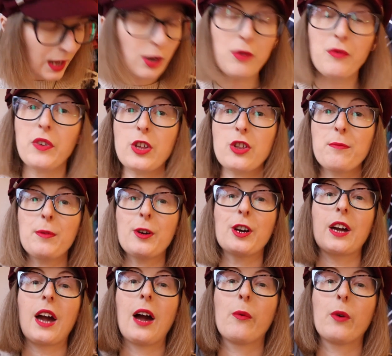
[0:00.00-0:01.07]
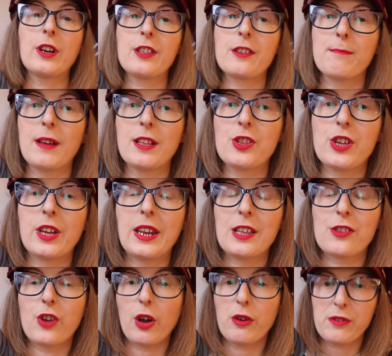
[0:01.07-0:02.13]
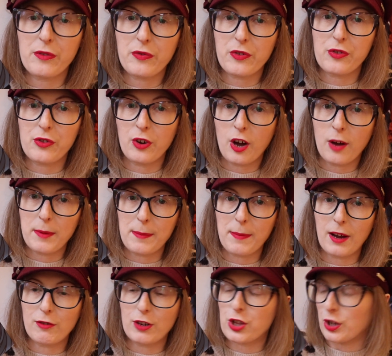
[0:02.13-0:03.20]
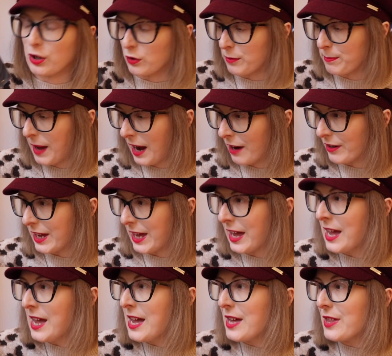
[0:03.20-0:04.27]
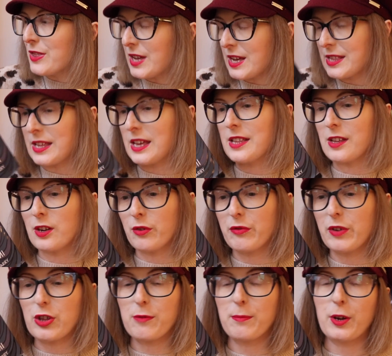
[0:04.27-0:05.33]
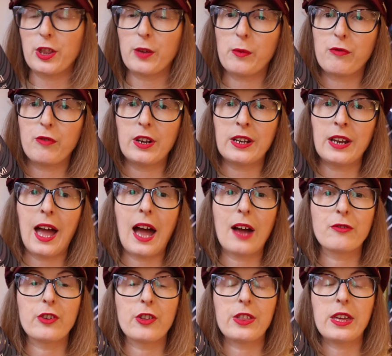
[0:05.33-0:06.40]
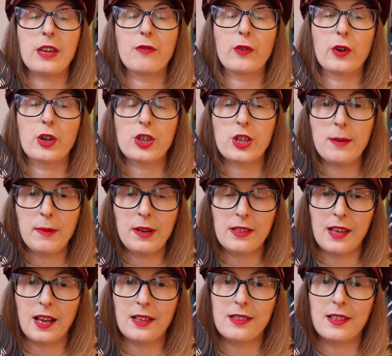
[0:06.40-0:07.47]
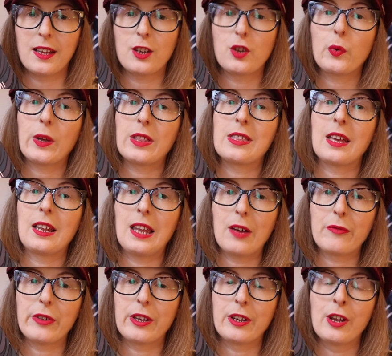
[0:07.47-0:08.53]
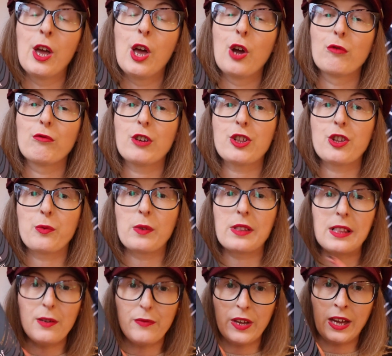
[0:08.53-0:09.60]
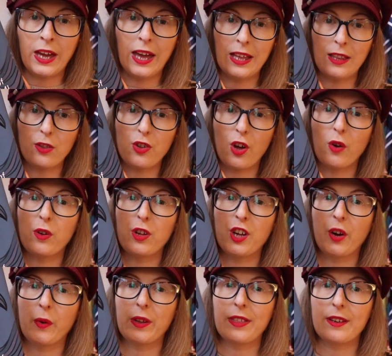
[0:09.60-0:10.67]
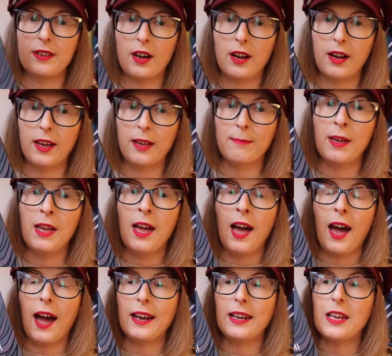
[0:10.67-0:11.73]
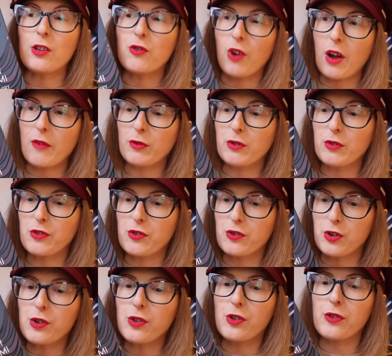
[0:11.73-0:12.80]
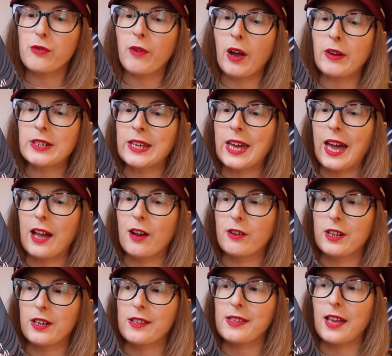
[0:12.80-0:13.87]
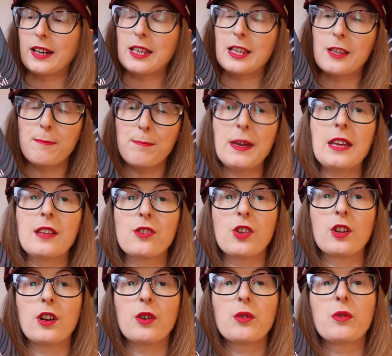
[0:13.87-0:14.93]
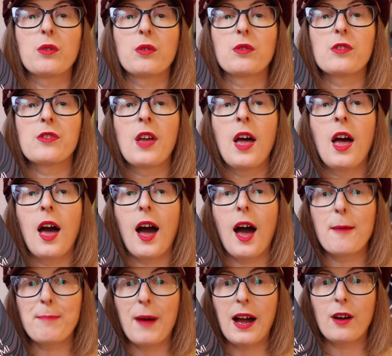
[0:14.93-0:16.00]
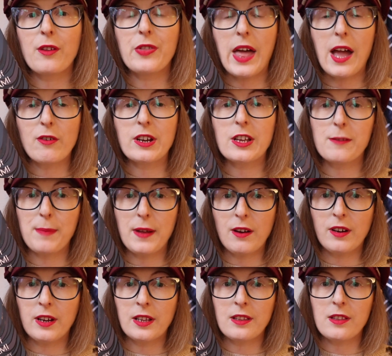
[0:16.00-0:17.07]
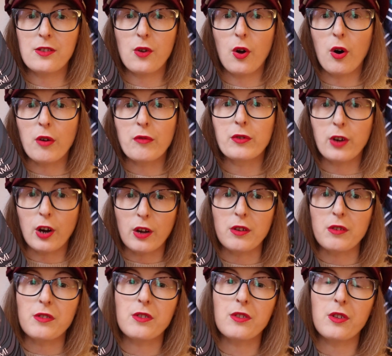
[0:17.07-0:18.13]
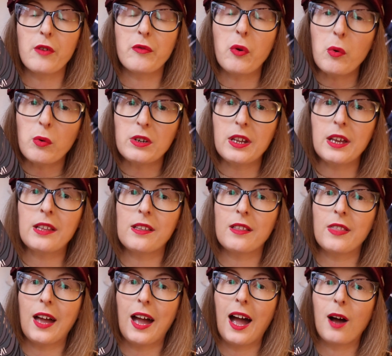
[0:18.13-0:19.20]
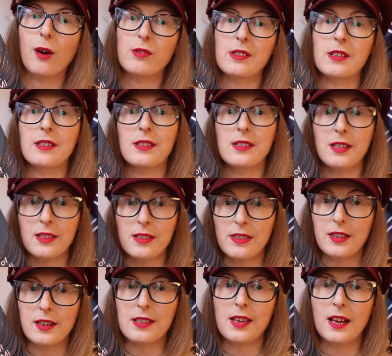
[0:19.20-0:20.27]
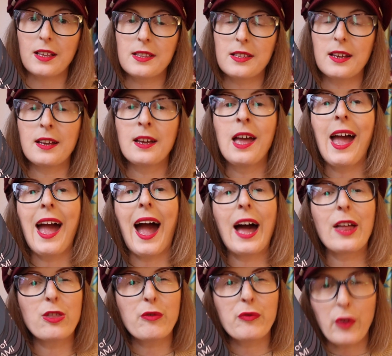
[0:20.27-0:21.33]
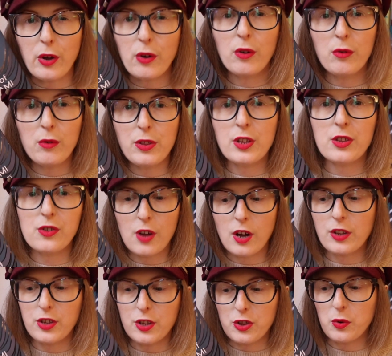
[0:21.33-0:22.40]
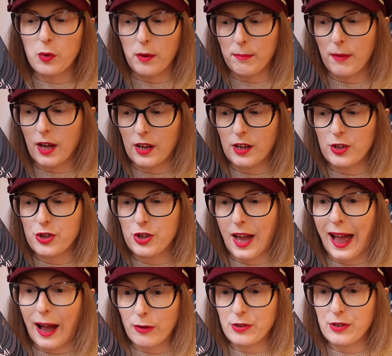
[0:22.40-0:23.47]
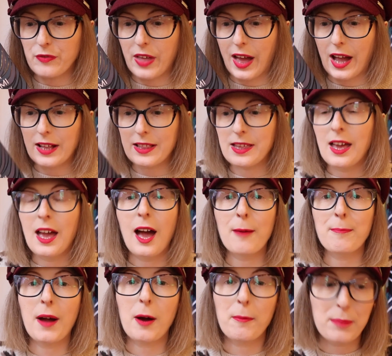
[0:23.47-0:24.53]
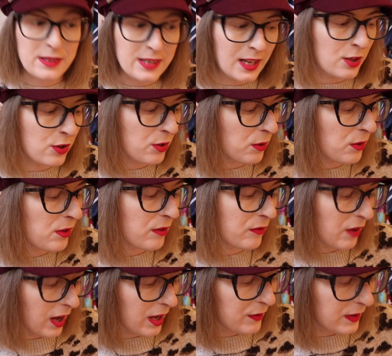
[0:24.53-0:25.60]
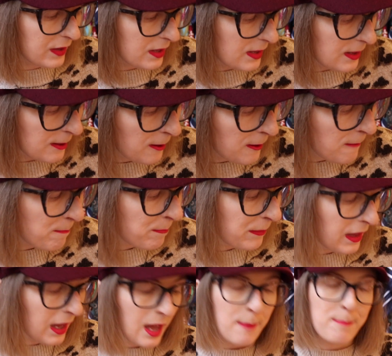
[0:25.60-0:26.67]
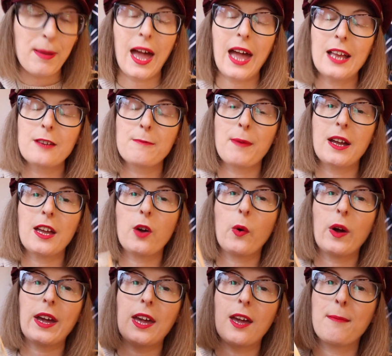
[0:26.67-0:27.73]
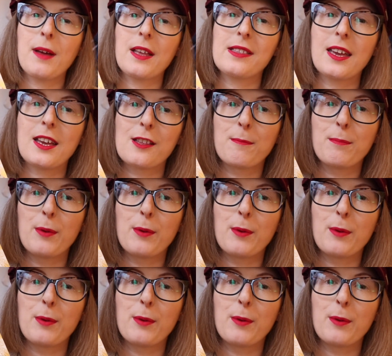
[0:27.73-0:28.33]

A nonfiction book I wanted to mention is Ghost of the Tsunami by Richard Lloyd Parry. This is a nonfiction book that was written after the Fukushima disaster in 2011. Richard was living in Tokyo at the time, and he travels to the surrounding areas and he speaks to locals about their experience of ghosts, of hauntings in their houses since the disaster, and the folklore that started to emerge out of that about potential survivors. Pet by Akwaeke Emezi is a